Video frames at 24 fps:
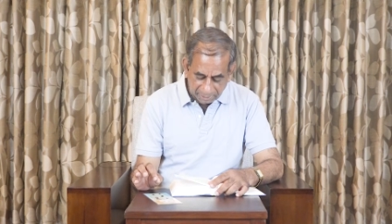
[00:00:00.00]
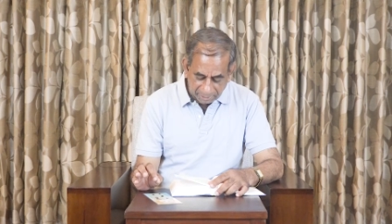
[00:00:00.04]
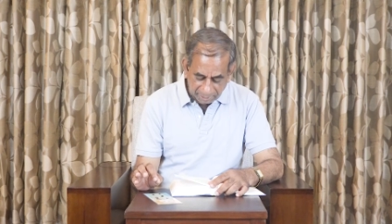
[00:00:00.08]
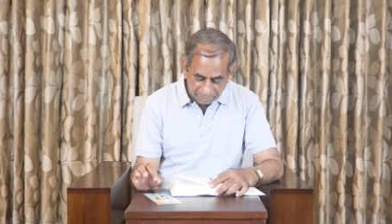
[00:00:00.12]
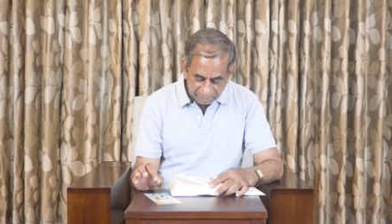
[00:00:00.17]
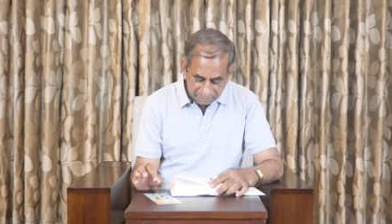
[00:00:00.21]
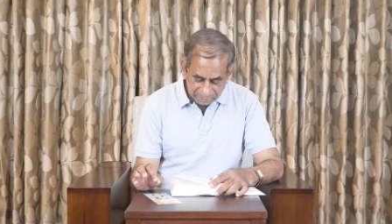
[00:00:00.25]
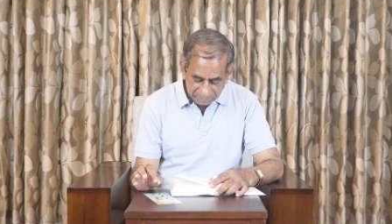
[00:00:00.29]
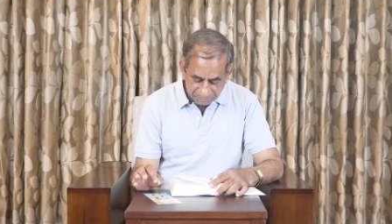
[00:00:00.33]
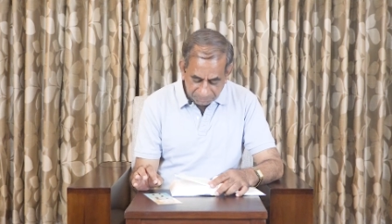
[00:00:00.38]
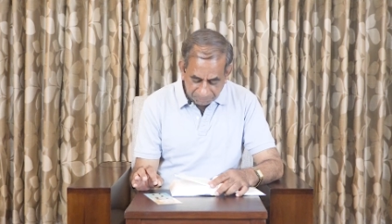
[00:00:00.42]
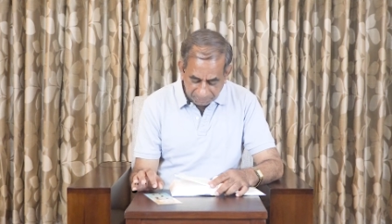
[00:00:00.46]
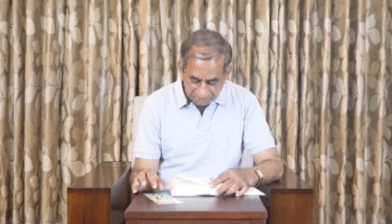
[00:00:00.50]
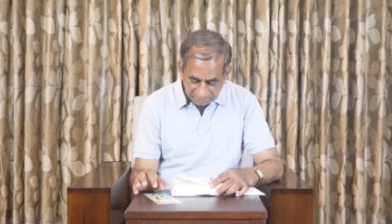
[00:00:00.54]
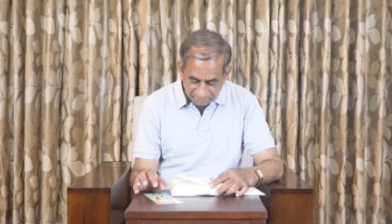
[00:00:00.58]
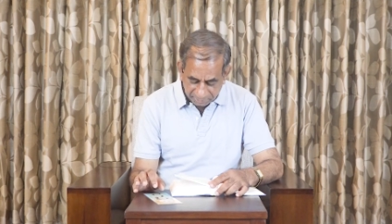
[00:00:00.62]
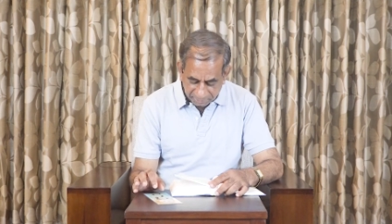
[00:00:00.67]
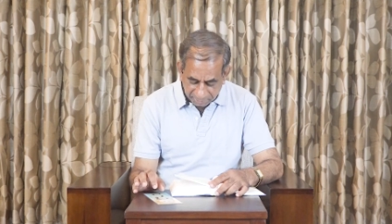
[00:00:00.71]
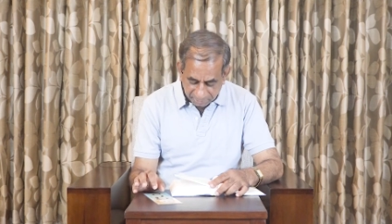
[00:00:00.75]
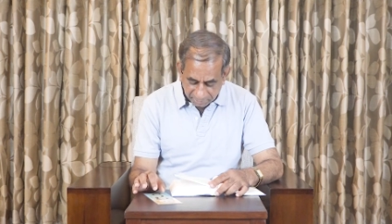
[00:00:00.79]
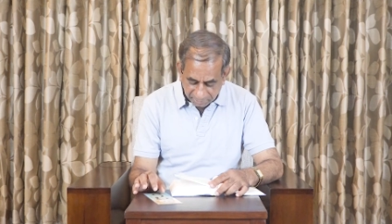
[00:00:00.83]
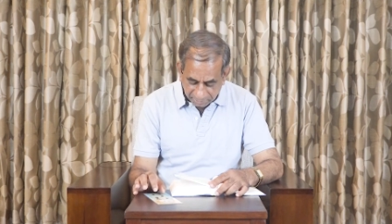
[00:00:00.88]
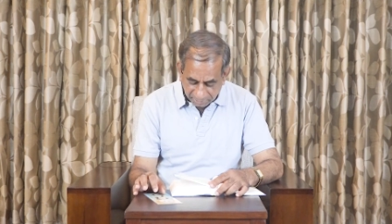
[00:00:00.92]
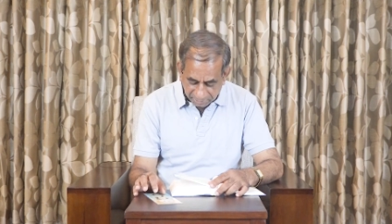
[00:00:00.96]

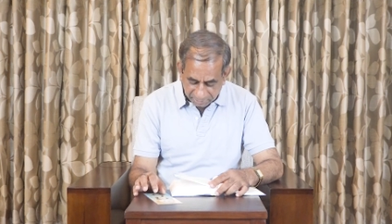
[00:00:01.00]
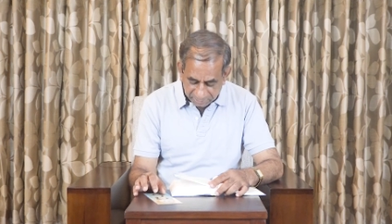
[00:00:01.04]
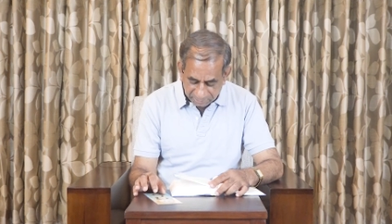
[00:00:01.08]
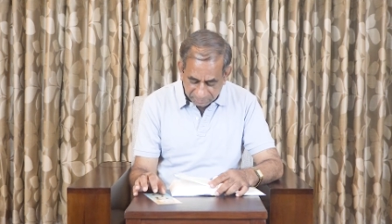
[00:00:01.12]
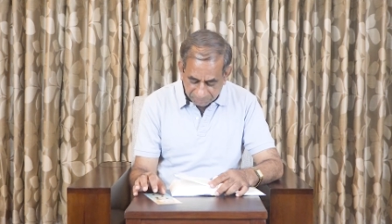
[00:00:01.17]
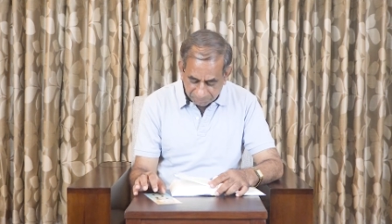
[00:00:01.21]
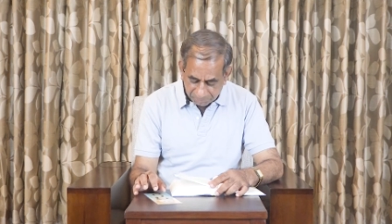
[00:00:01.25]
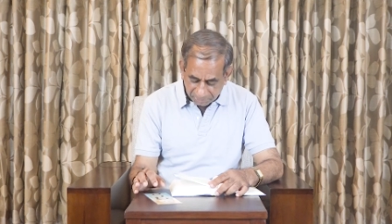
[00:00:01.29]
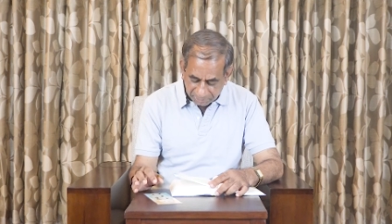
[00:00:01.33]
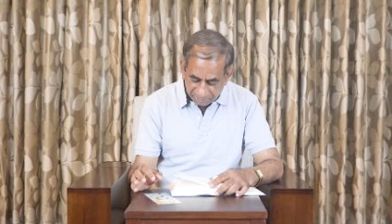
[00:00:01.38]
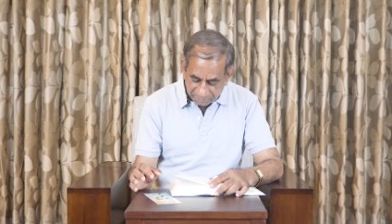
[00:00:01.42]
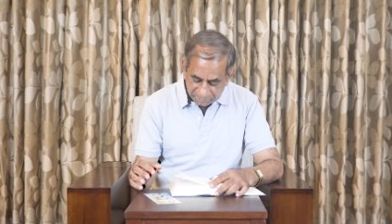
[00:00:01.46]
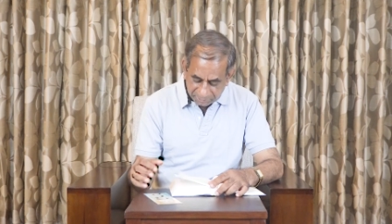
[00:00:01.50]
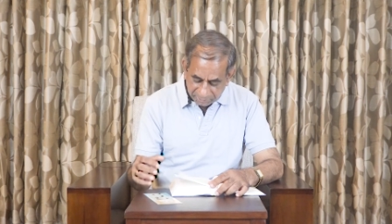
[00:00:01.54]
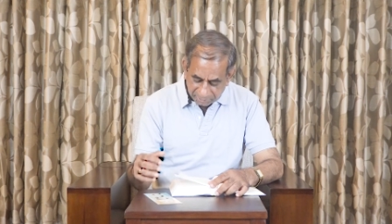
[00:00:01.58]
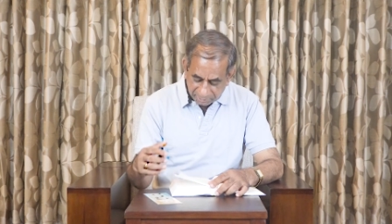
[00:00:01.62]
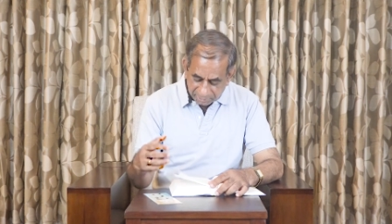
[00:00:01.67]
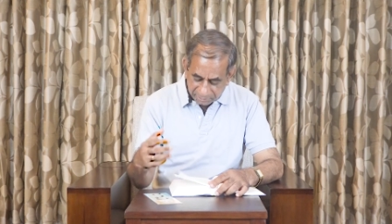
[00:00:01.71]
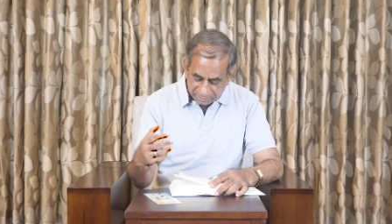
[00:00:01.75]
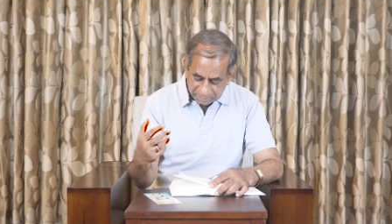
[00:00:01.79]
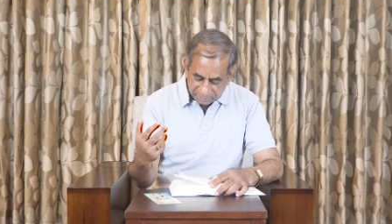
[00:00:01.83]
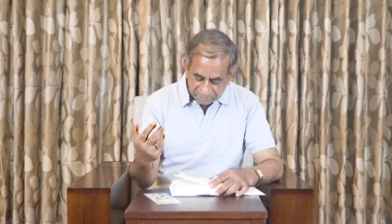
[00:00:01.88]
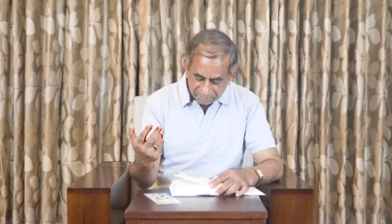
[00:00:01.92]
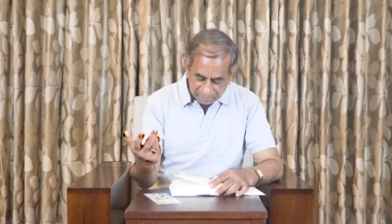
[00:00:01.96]
unexpectedness,
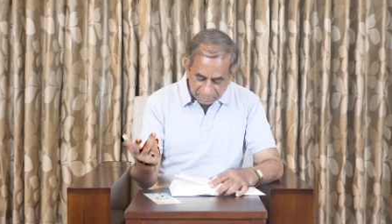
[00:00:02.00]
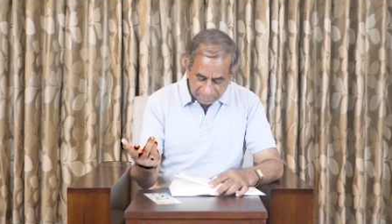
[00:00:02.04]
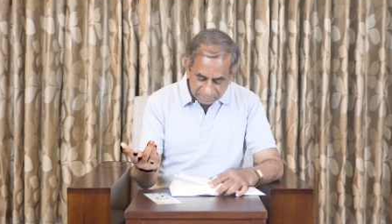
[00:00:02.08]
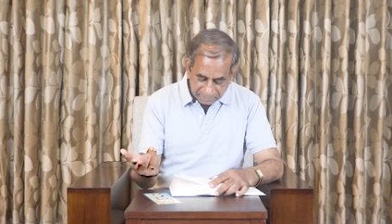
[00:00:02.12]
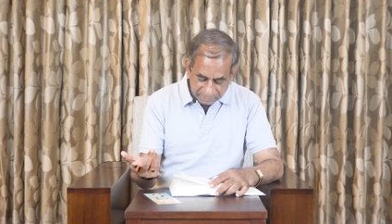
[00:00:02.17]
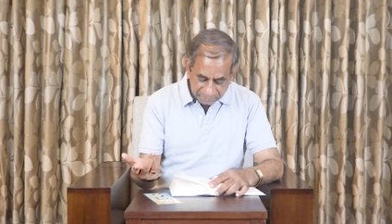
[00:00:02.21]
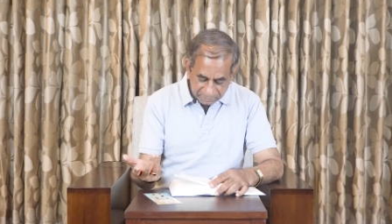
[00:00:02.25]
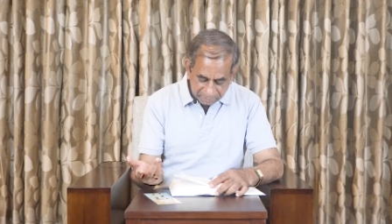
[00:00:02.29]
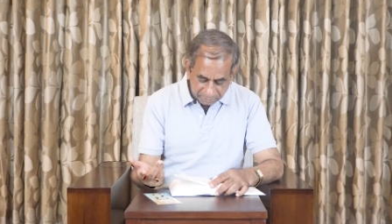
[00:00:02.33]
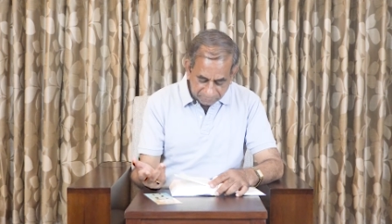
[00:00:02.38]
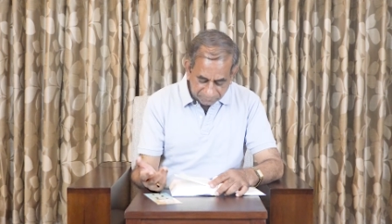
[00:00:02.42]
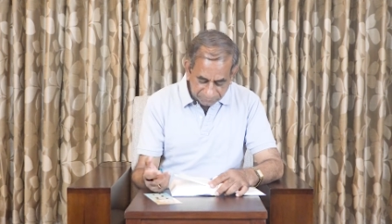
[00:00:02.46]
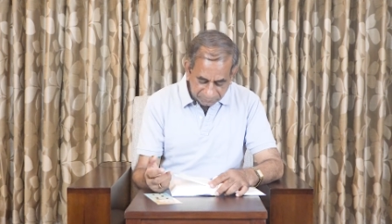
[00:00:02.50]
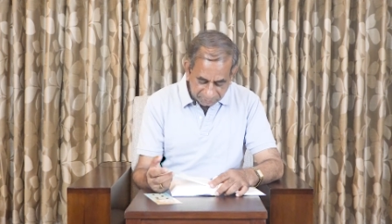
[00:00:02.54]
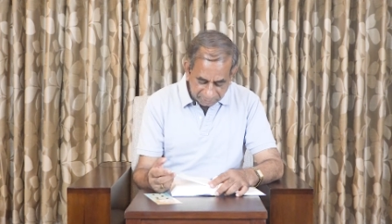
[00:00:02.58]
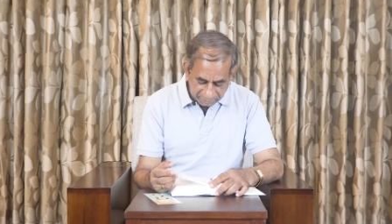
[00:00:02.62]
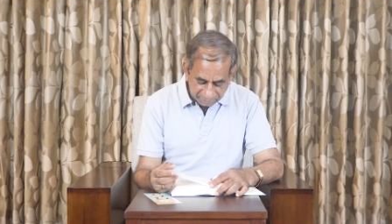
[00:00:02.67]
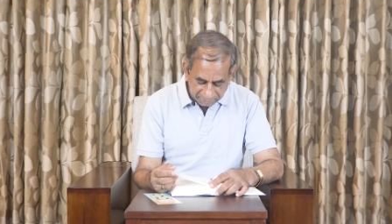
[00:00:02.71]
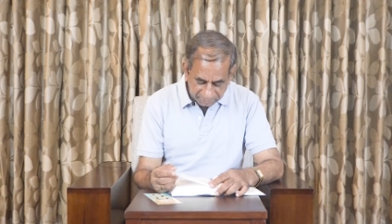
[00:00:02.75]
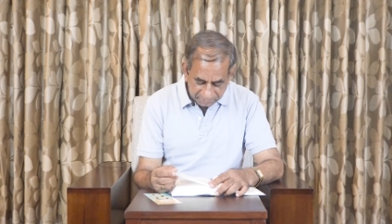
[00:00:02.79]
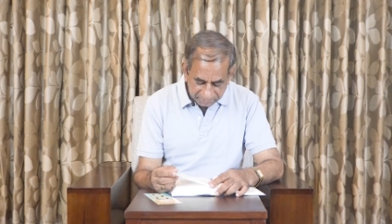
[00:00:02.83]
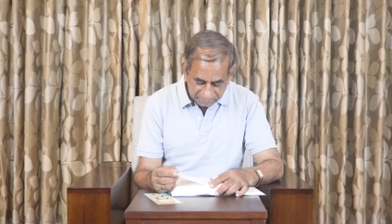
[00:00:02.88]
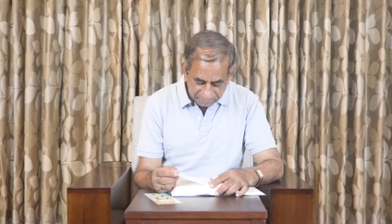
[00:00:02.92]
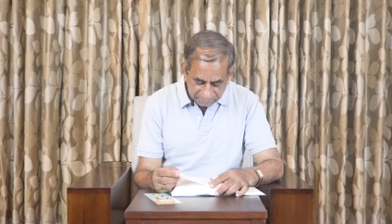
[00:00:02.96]
picturesqueness of
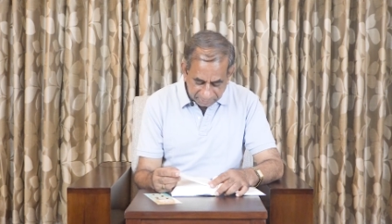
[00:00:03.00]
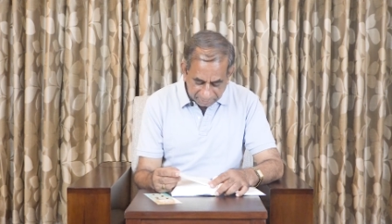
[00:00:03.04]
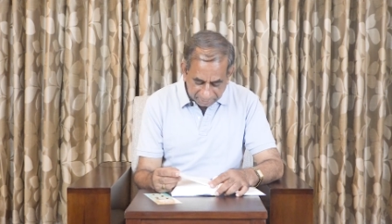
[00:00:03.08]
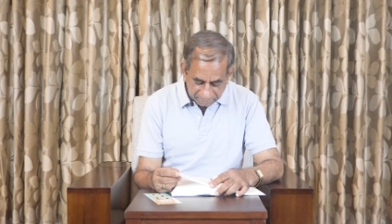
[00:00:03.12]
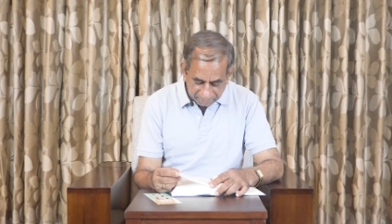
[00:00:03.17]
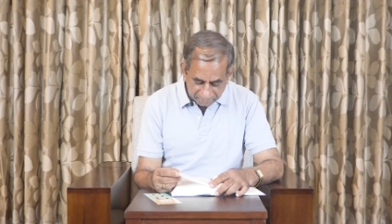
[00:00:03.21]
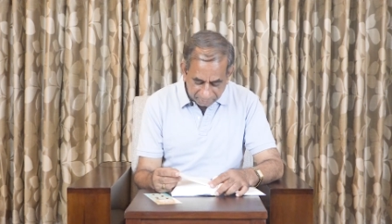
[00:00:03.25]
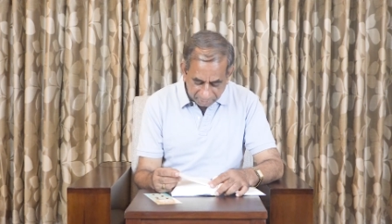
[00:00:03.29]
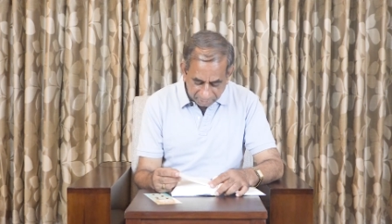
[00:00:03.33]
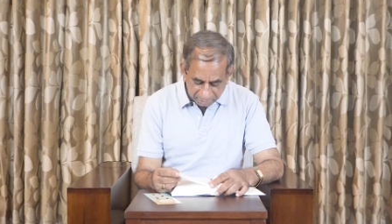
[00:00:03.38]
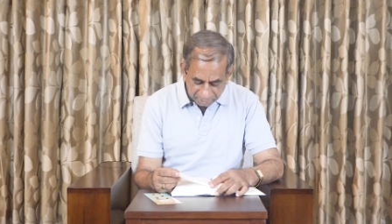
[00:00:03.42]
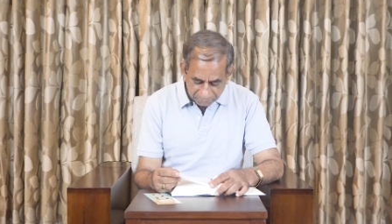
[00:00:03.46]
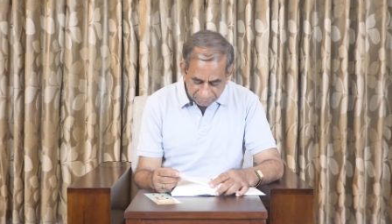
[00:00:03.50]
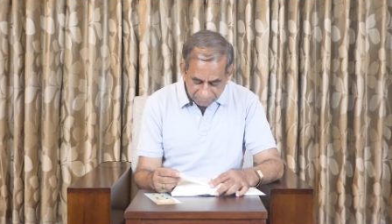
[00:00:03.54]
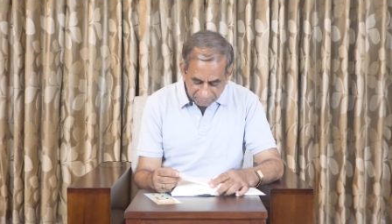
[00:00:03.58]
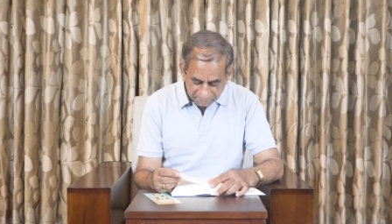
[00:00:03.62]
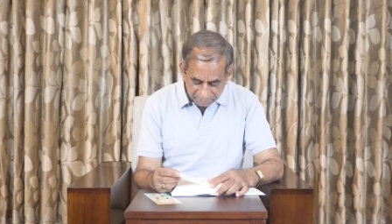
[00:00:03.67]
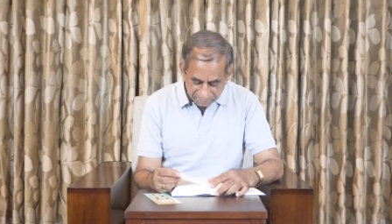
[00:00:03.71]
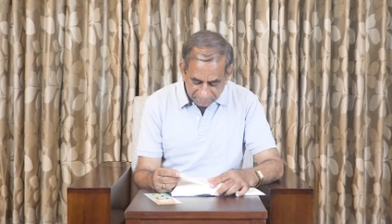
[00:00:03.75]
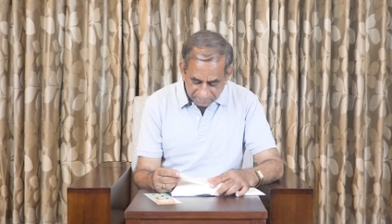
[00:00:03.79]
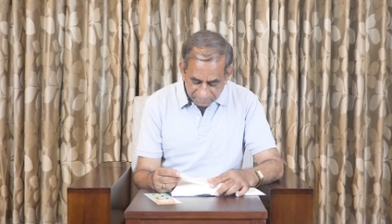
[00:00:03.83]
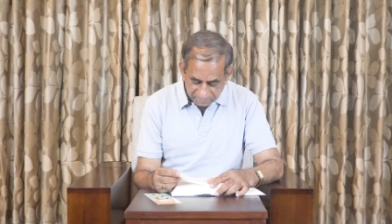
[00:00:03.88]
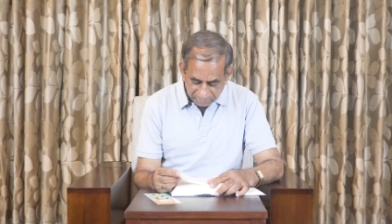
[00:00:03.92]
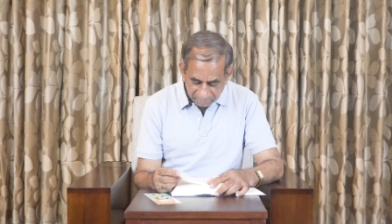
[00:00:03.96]
things and
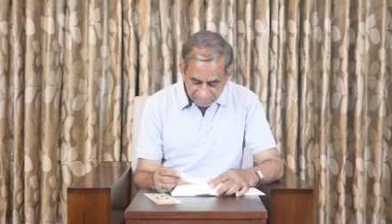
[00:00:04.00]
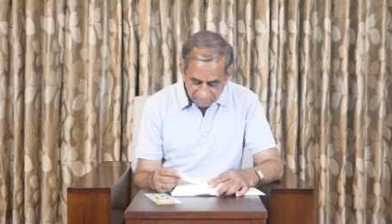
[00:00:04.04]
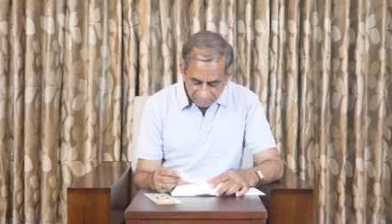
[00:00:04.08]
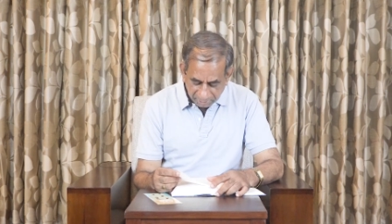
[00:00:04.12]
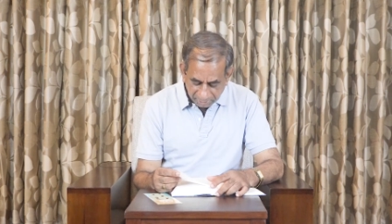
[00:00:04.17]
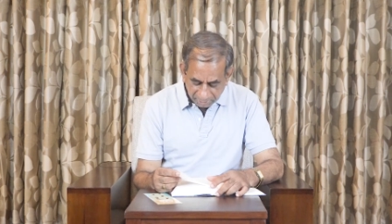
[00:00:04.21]
countries.